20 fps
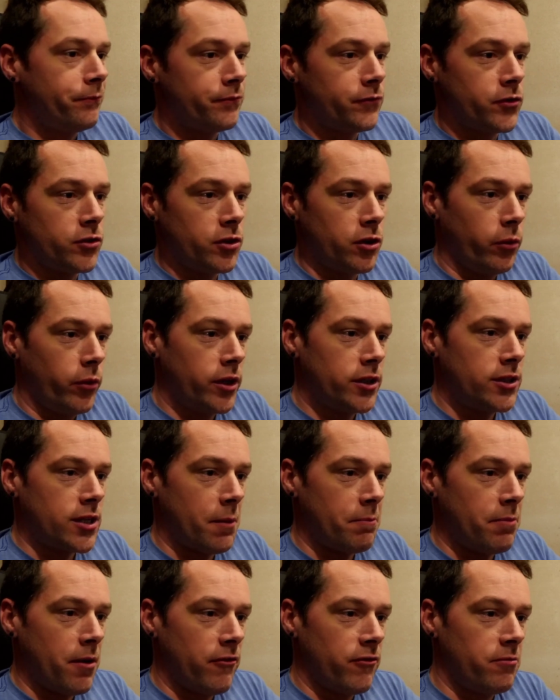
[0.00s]
So what's
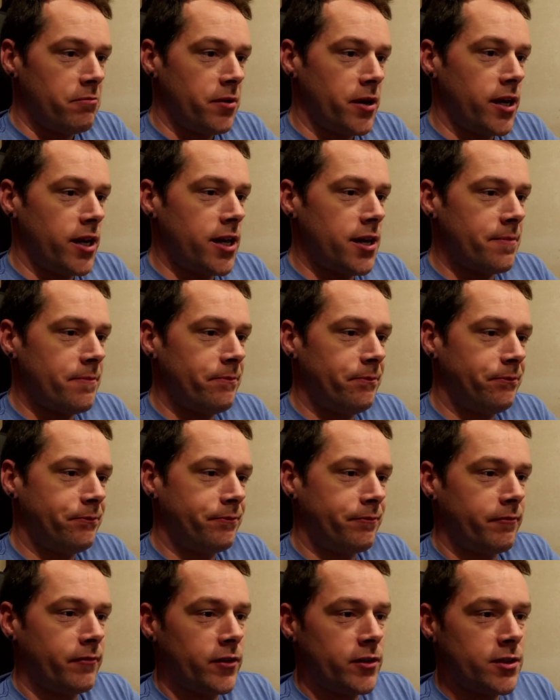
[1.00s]
up, everybody?
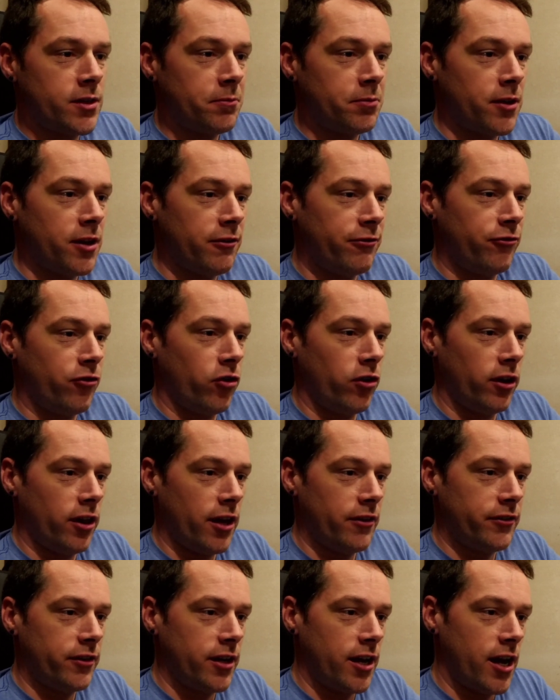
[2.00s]
It's up there,
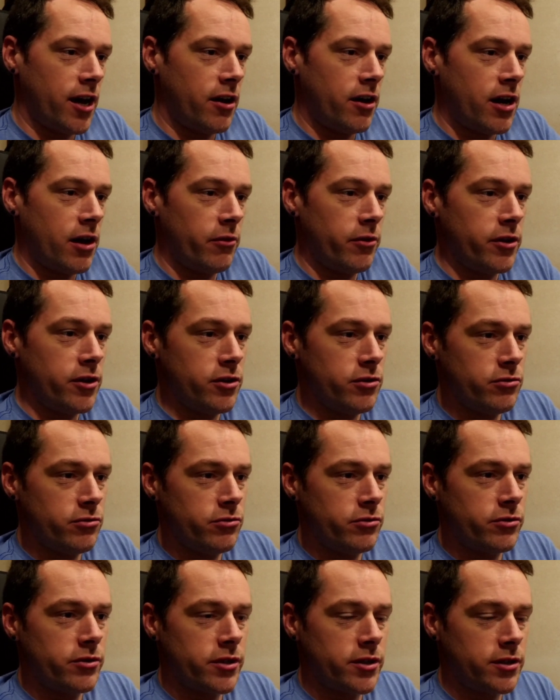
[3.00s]
411 now. How are
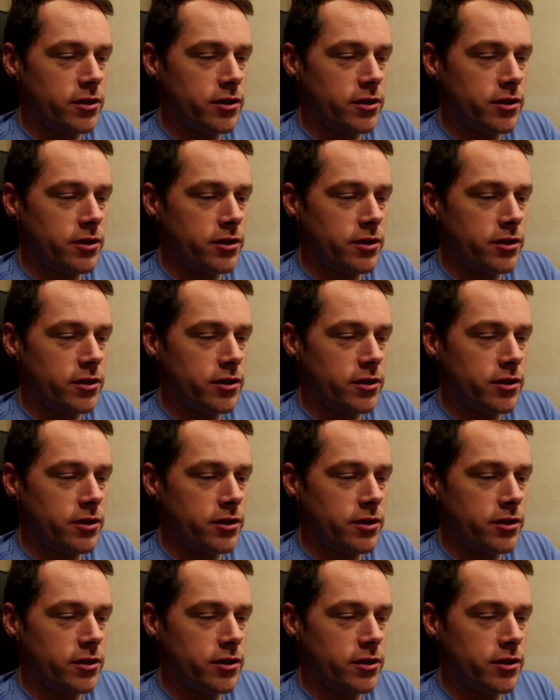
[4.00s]
you?